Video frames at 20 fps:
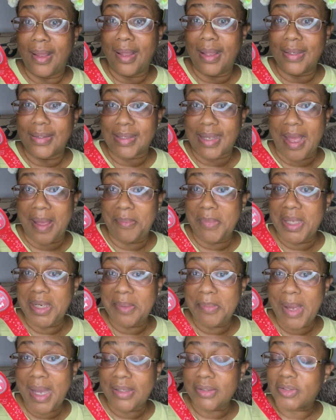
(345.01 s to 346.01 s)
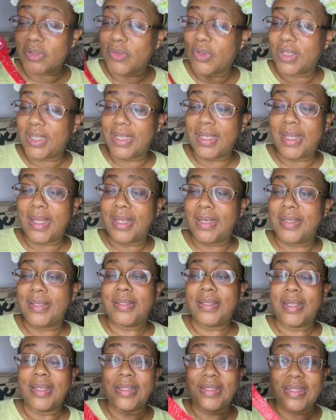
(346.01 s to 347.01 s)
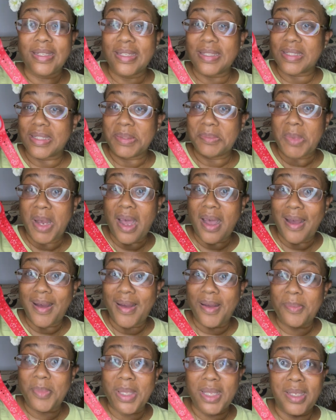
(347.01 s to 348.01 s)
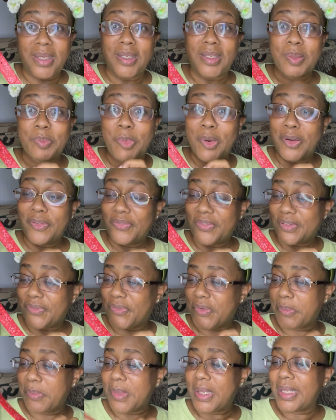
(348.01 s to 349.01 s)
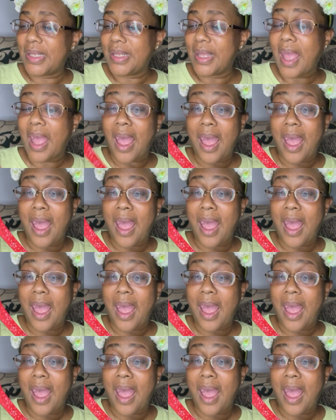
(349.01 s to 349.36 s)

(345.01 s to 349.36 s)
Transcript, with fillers: it's got Minnie Mouse on it and it says Disney Mom. It is perfect for me.